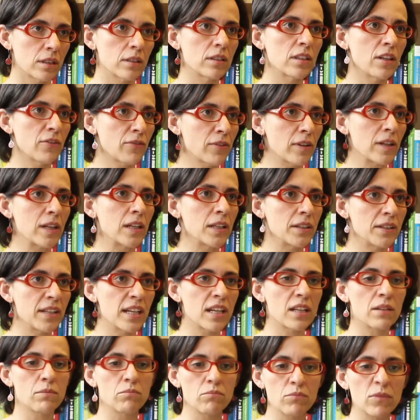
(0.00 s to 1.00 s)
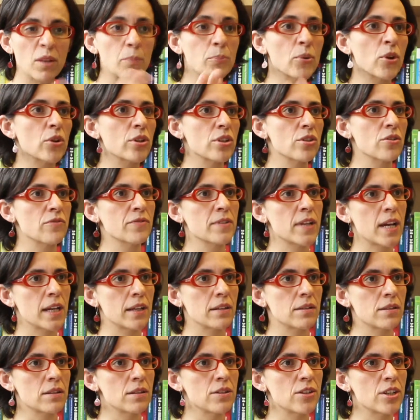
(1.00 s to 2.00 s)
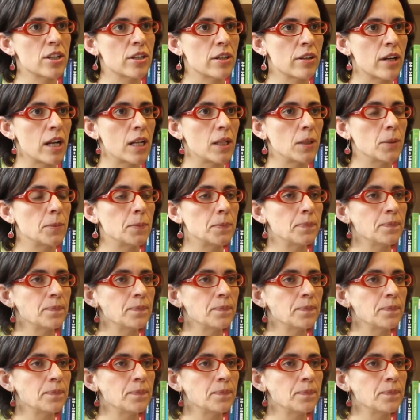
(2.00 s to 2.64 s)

definitely the progress of science in general.